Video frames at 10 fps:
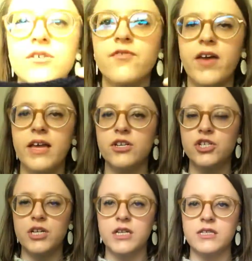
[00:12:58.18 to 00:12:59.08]
off
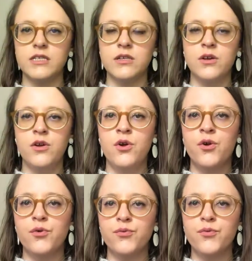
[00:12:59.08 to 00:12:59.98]
edge does
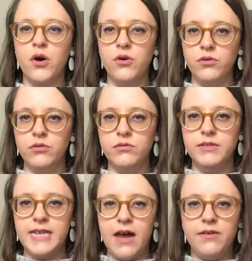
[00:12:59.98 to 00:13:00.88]
roll
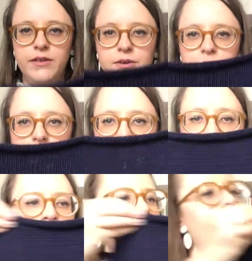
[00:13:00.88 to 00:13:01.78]
down a little bit,
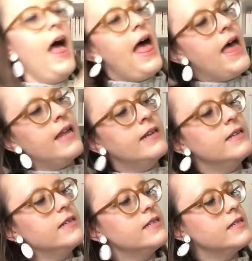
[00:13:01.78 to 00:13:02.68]

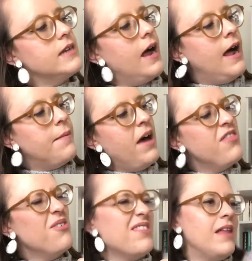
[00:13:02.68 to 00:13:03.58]
and I
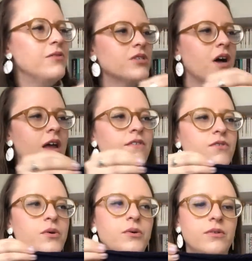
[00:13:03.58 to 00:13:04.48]
thought that looked kind of
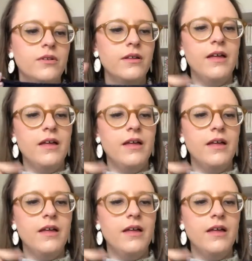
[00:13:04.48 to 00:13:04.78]
cool.